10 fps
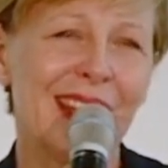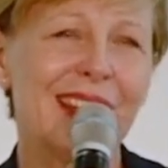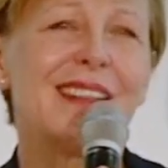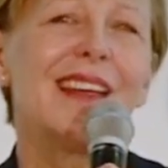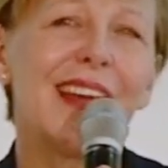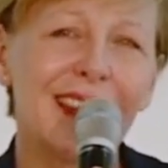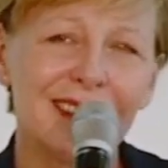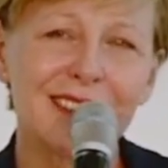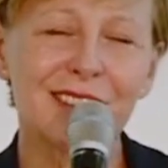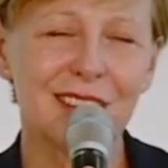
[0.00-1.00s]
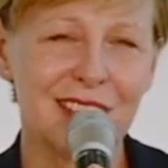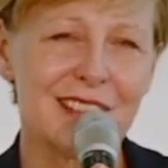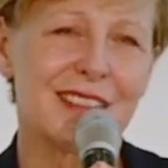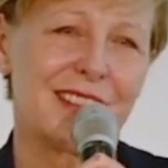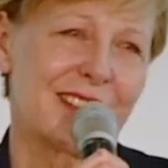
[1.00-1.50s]
At the end,
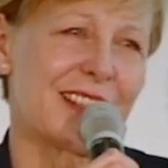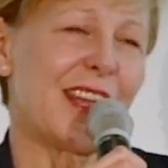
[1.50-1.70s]
this